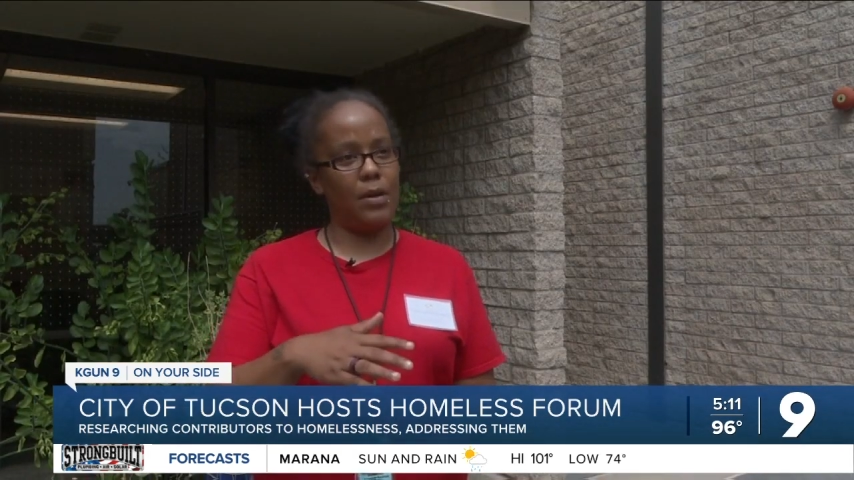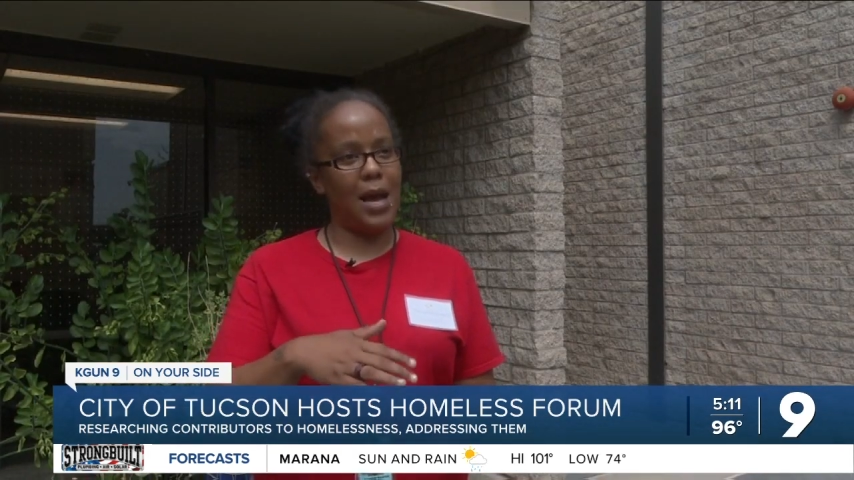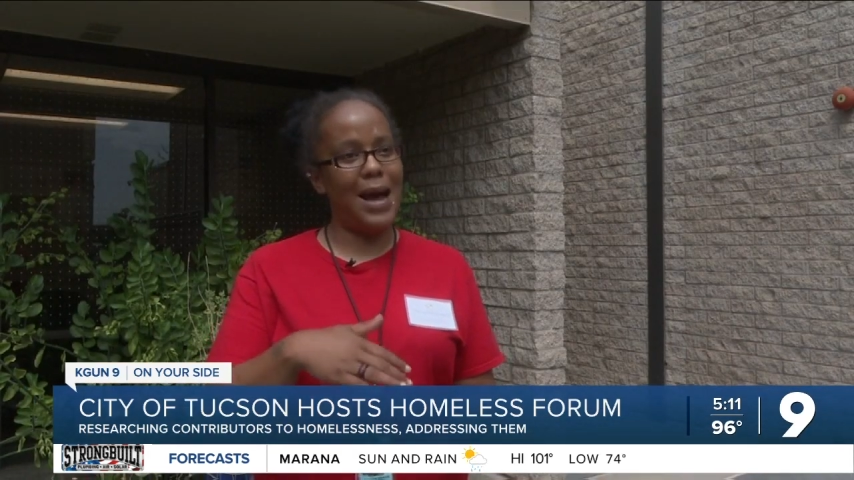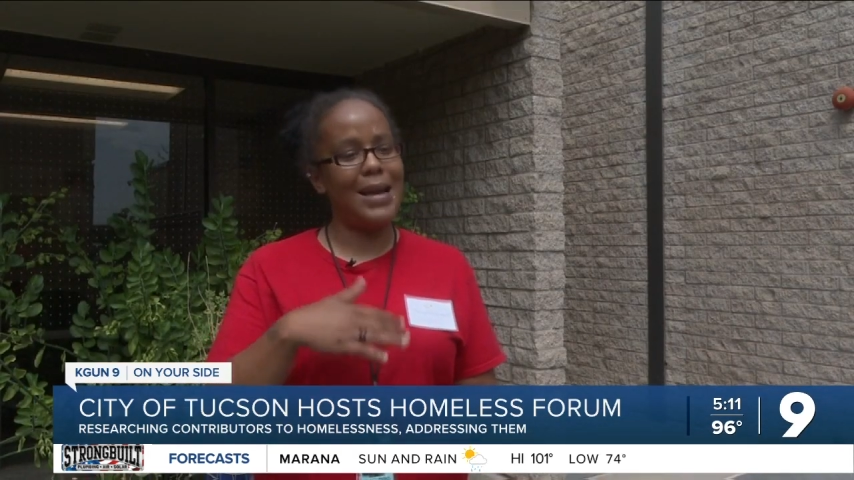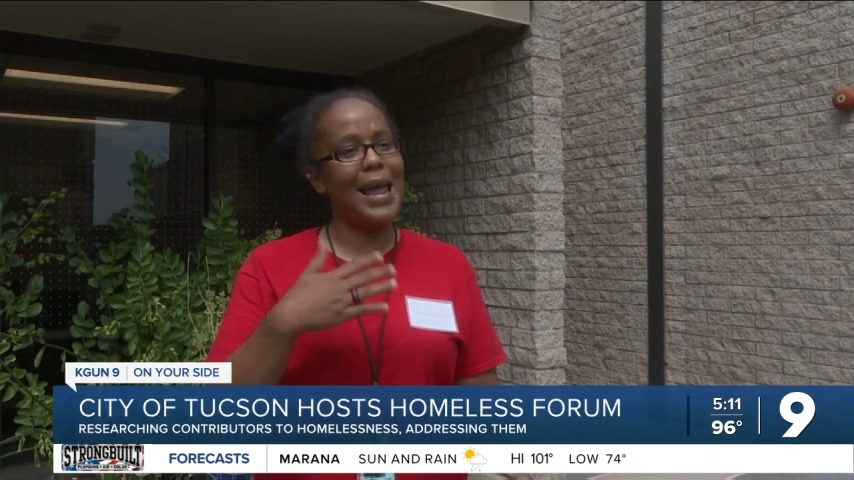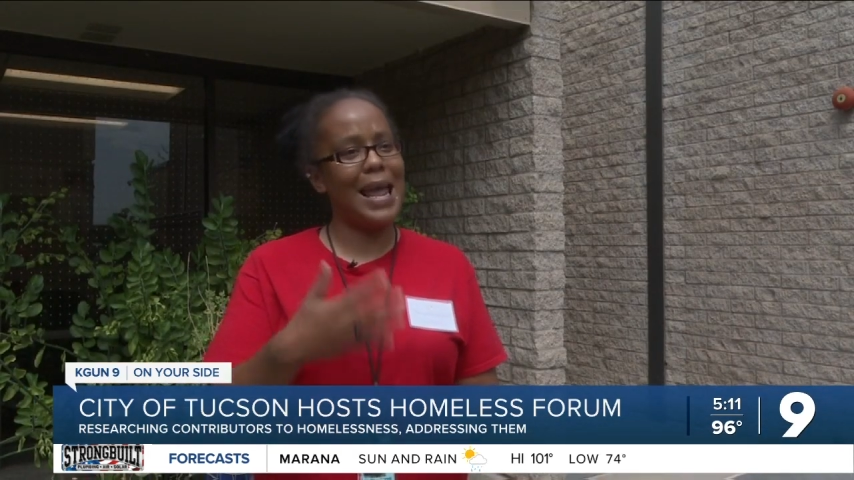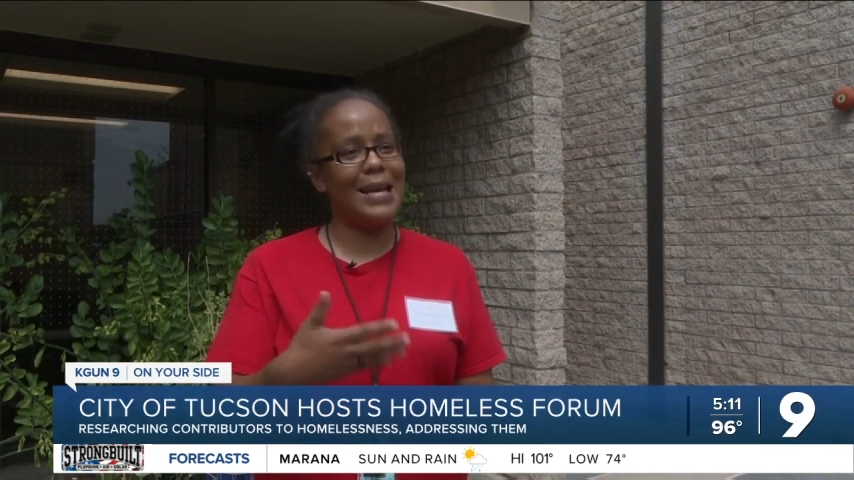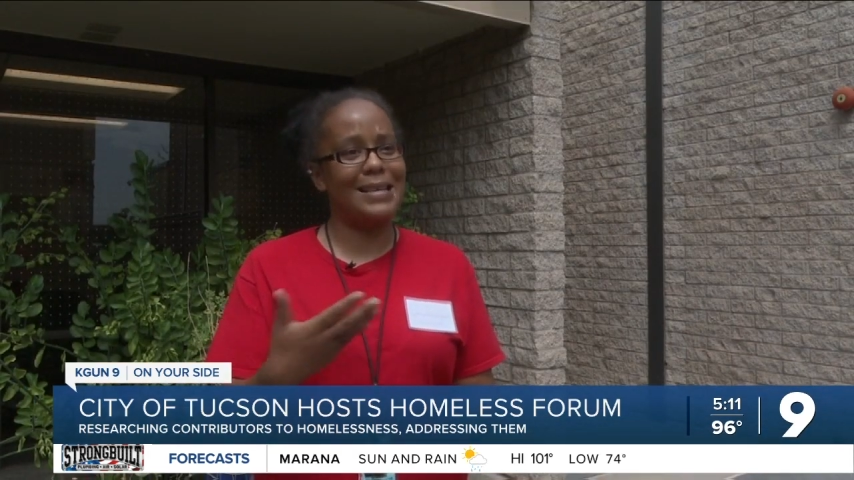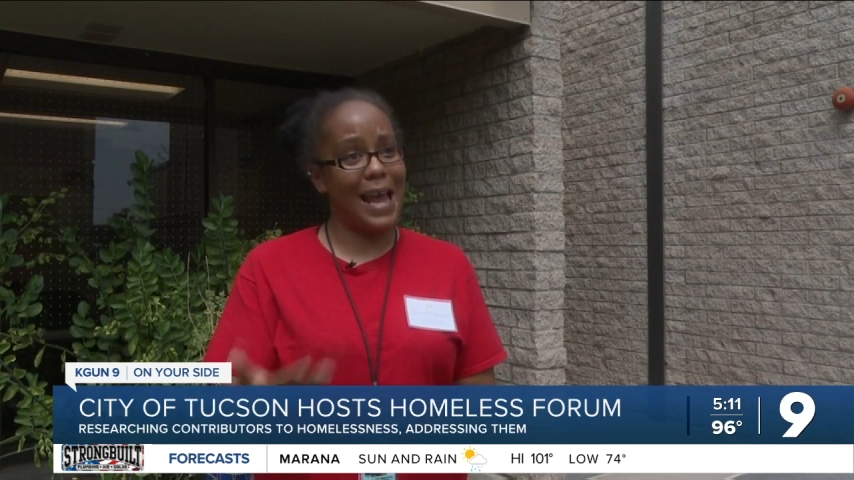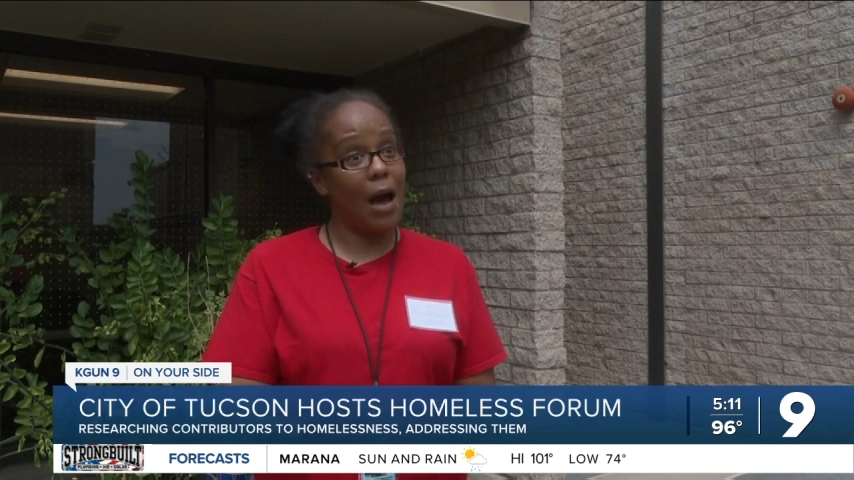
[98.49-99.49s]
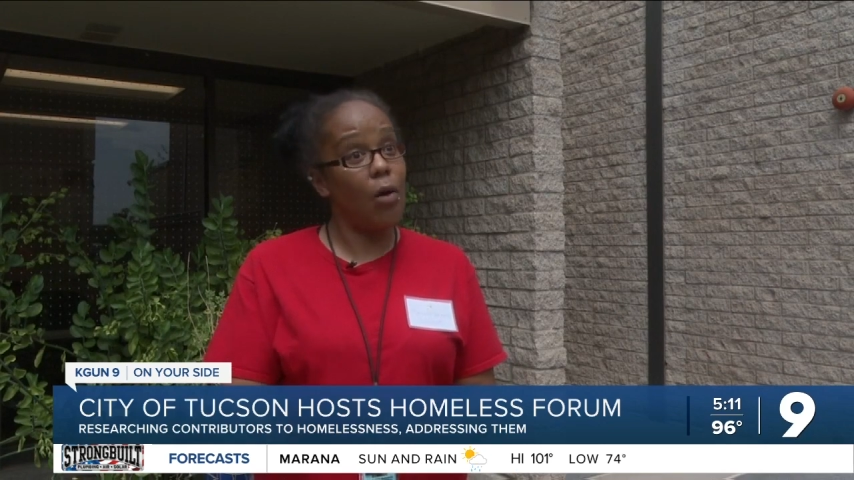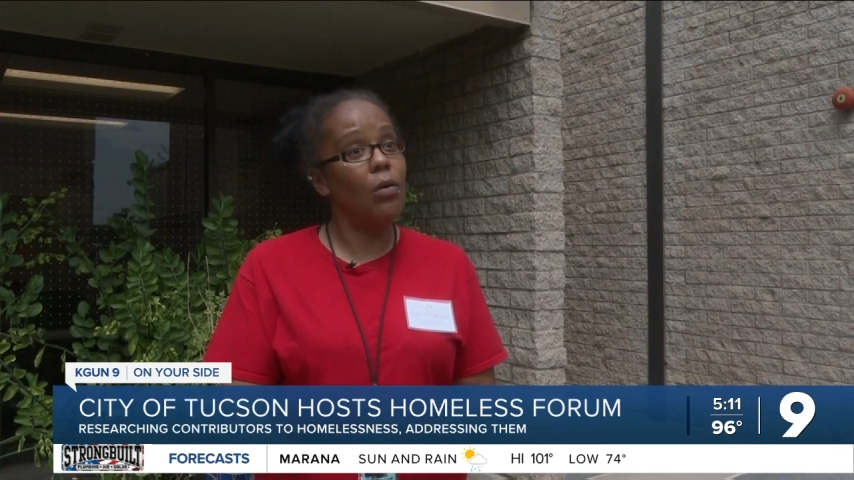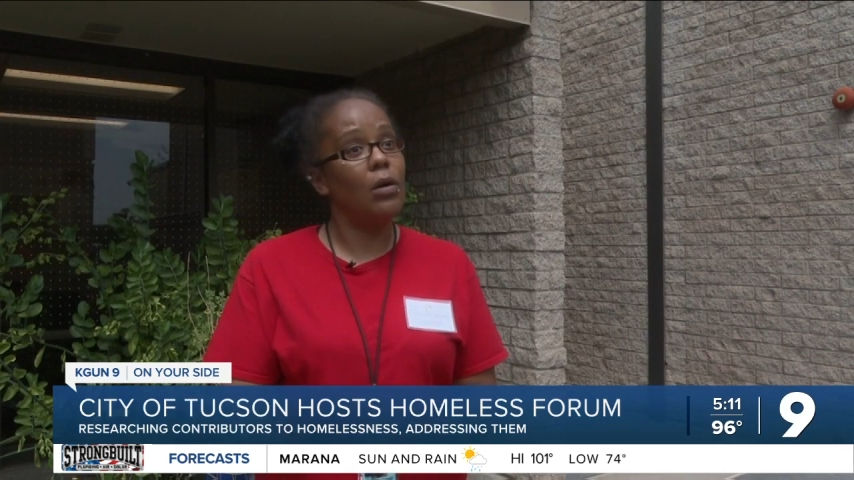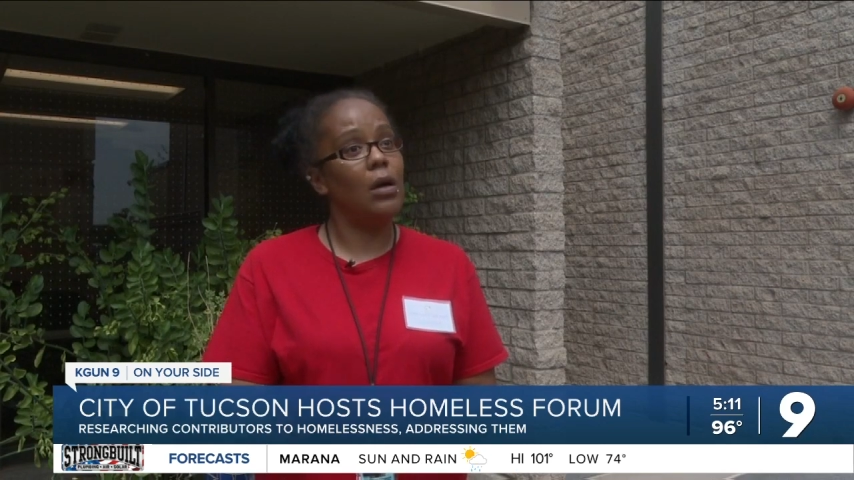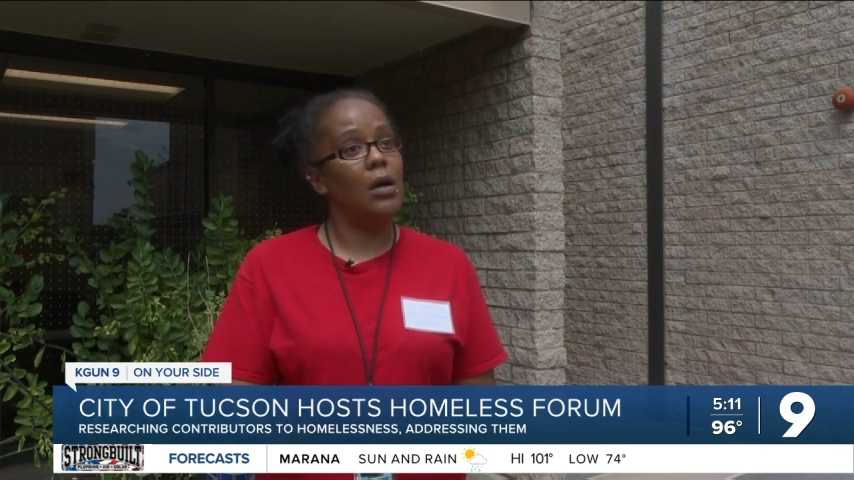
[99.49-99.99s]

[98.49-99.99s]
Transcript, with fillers: not a handout,